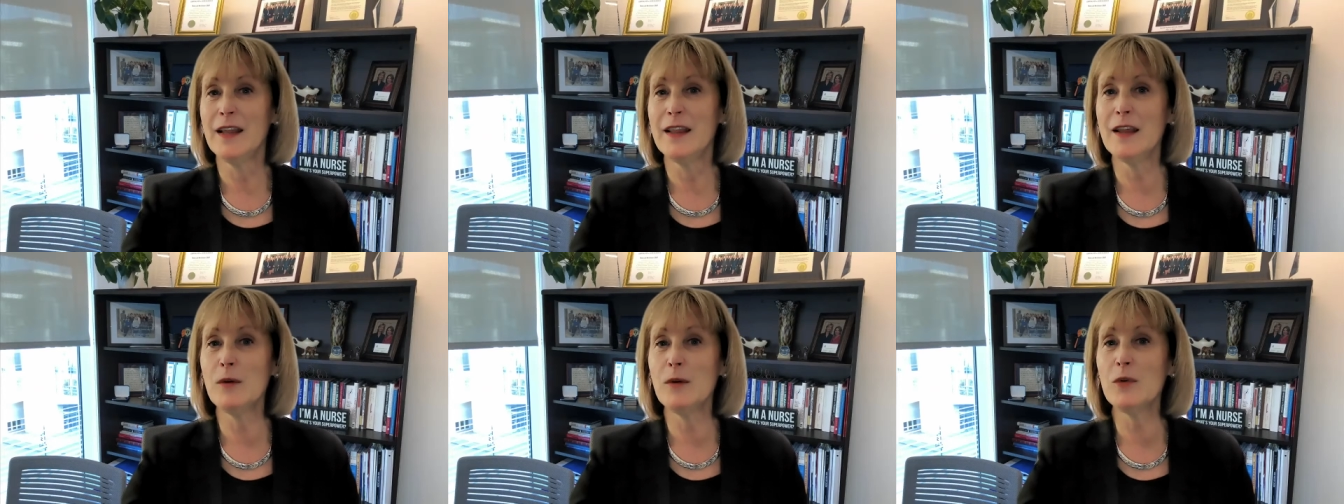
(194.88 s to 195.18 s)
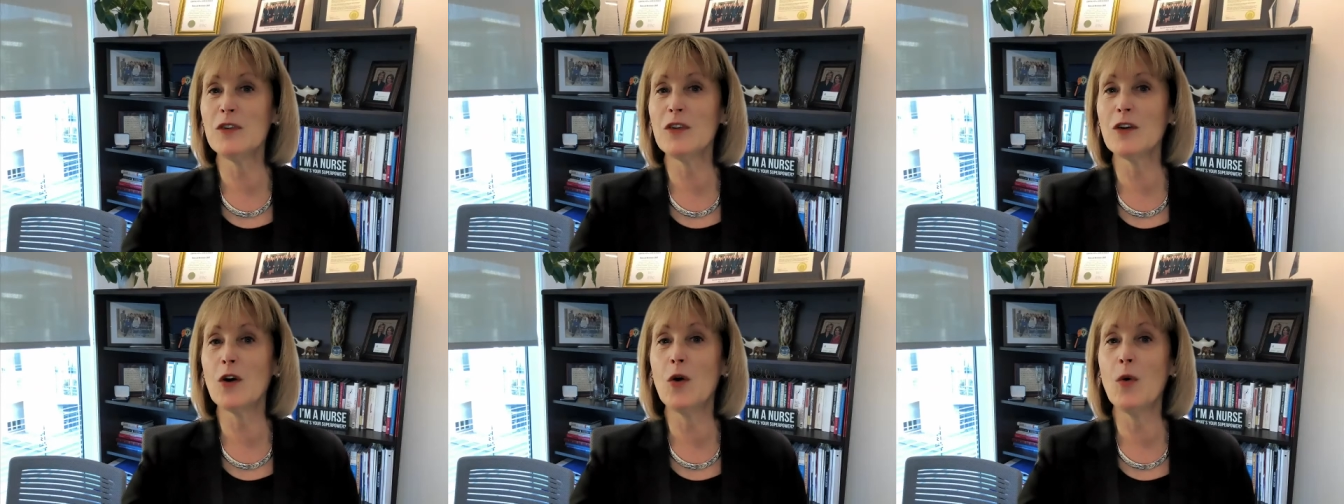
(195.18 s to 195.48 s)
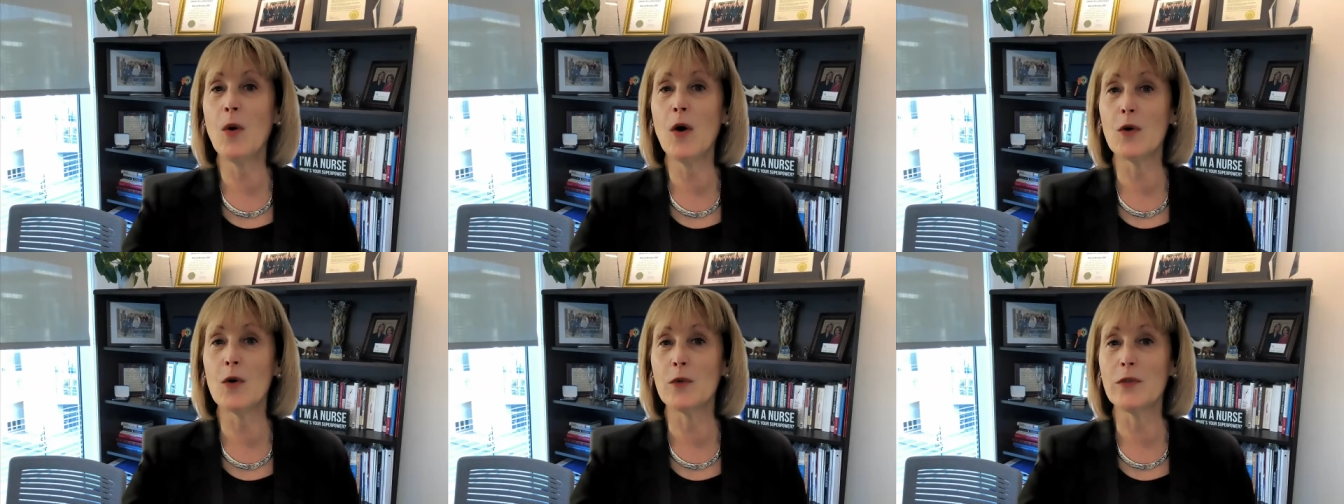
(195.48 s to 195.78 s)
There was a
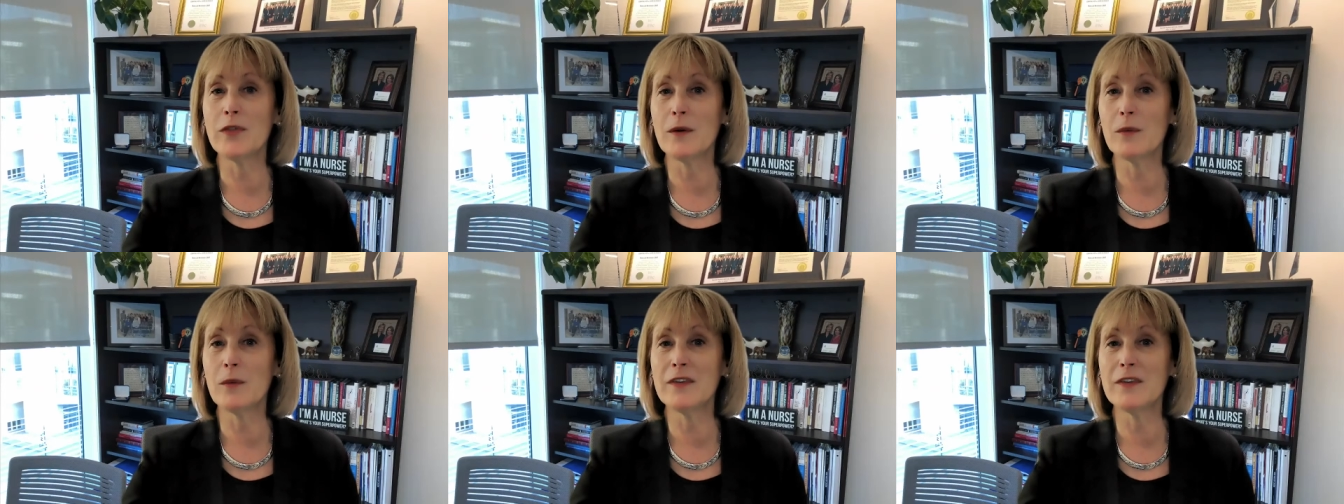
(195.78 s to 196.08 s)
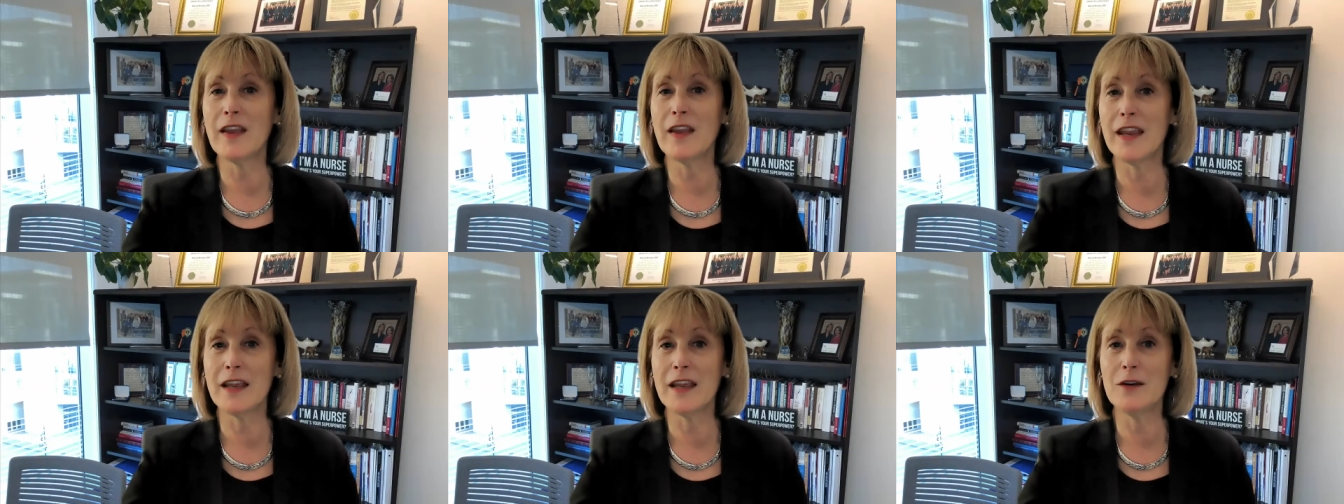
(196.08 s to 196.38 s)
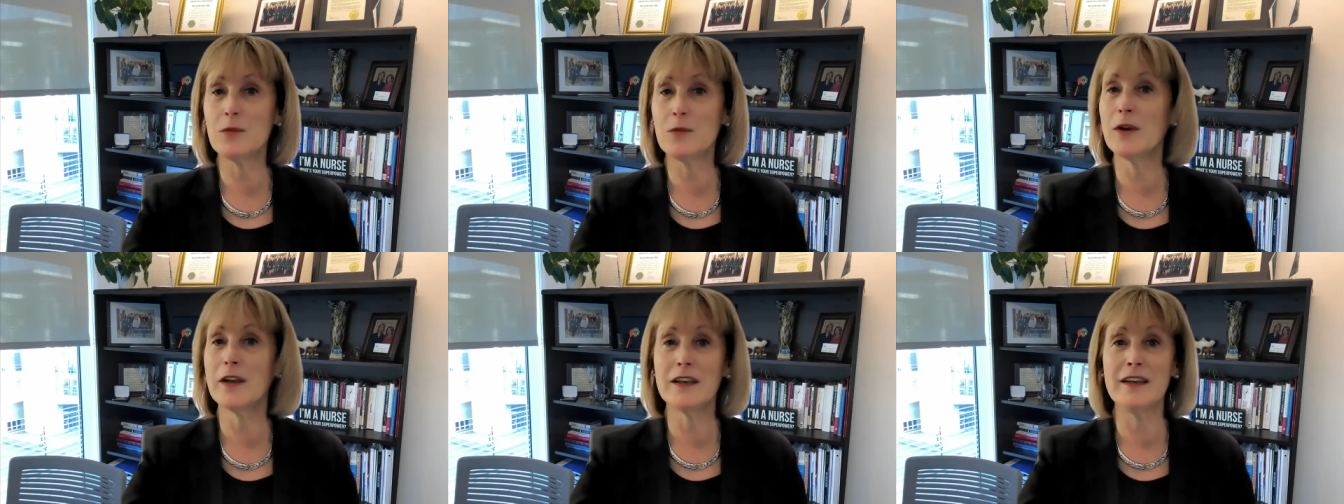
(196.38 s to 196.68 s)
quote that was
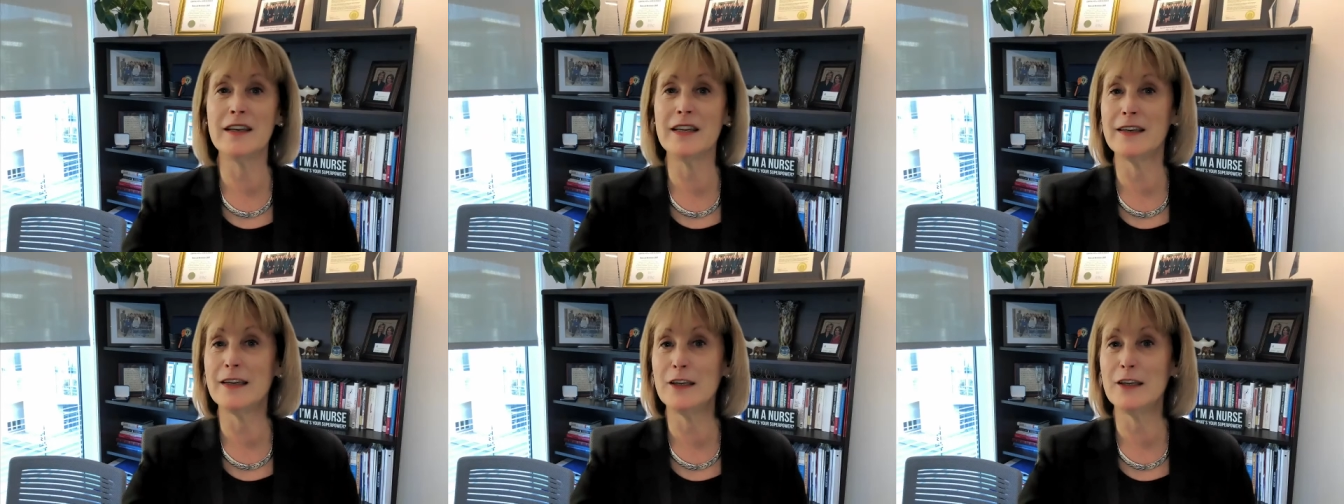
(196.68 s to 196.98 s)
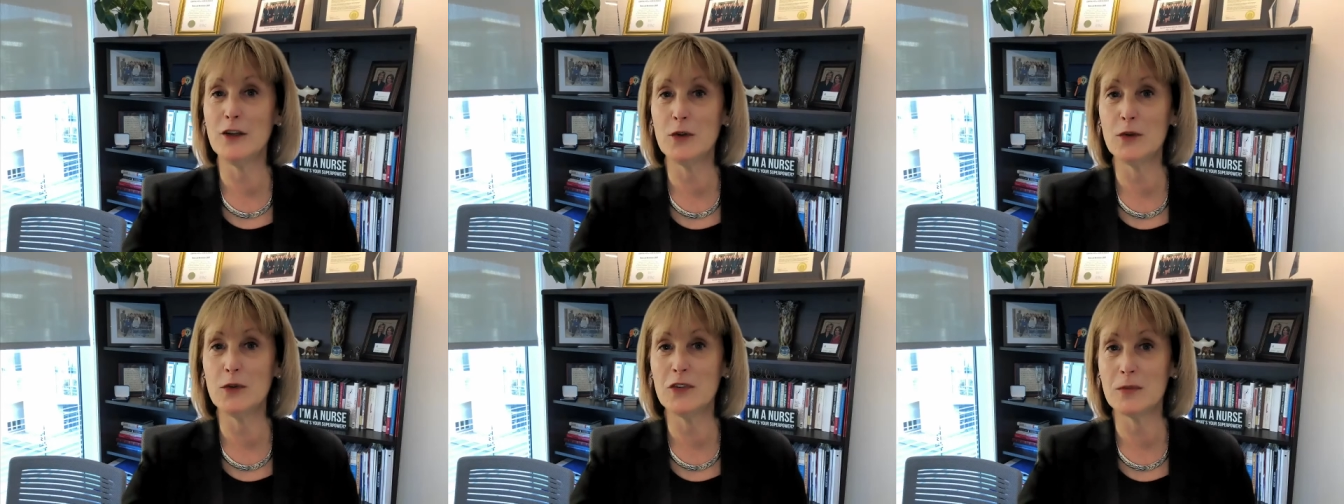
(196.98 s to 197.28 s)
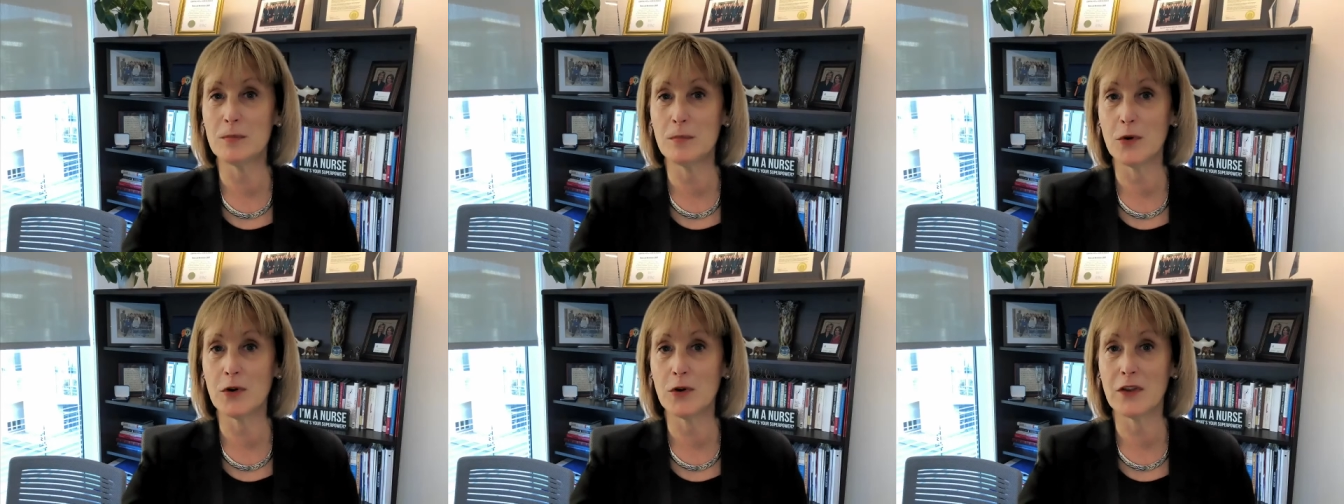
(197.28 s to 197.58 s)
handwritten in a
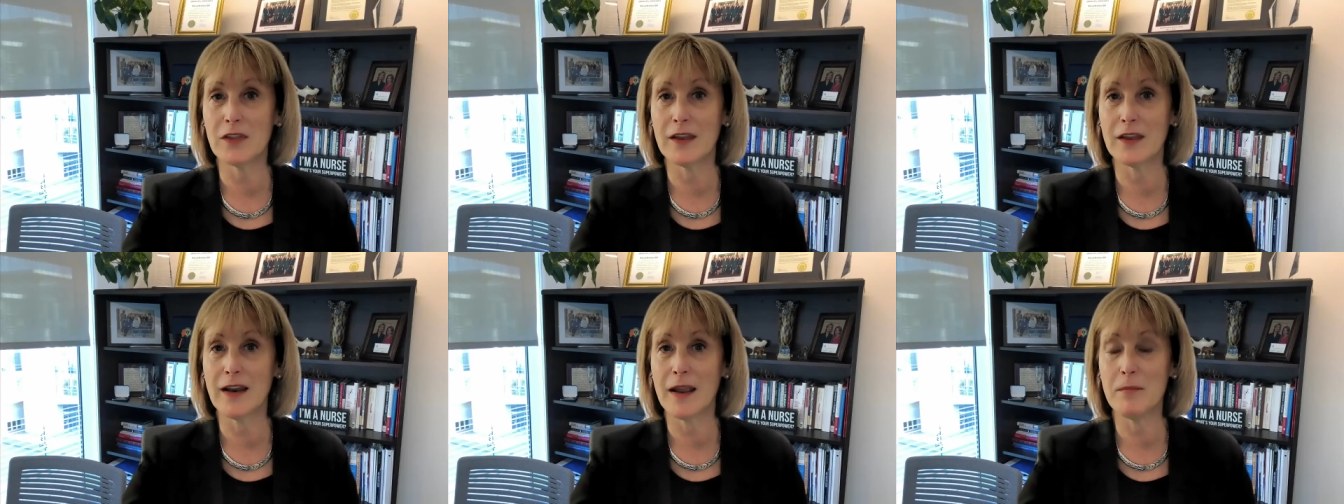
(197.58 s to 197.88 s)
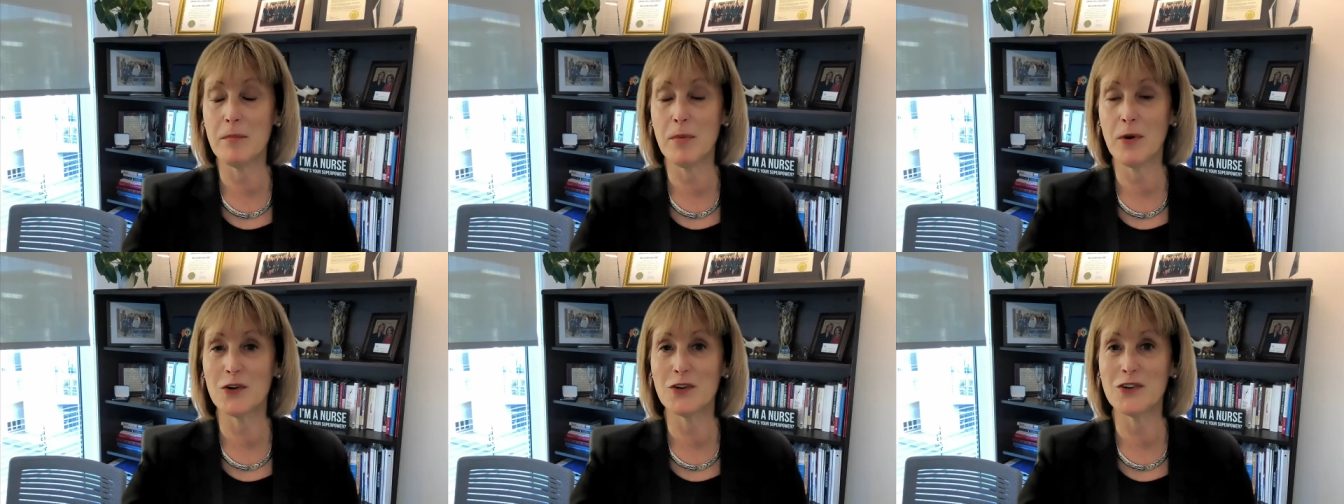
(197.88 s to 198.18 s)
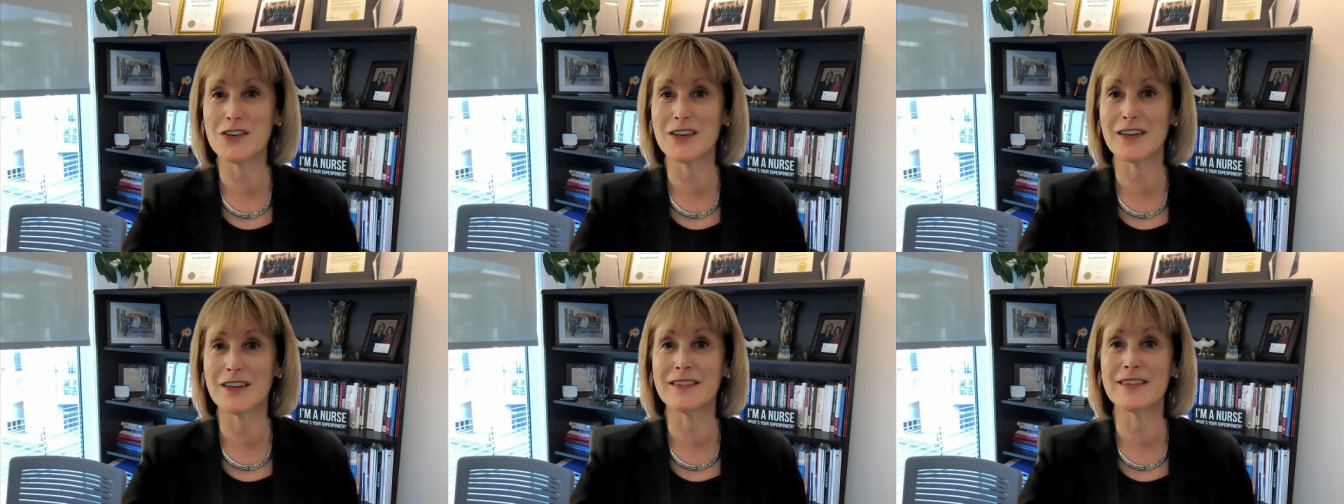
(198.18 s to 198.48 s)
used book that I
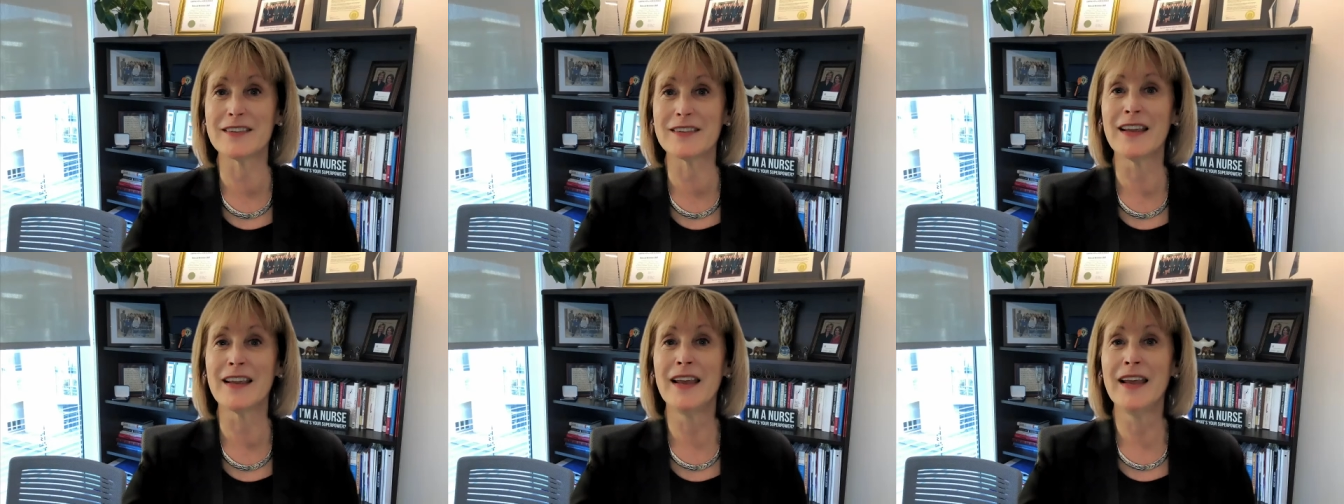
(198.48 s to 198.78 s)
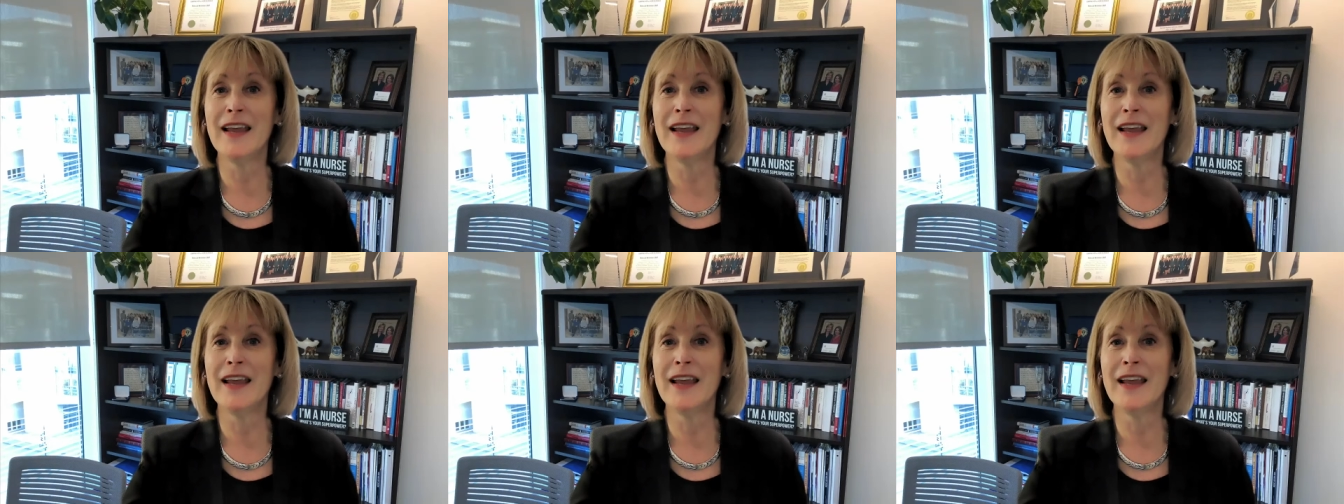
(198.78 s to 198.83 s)
purchased.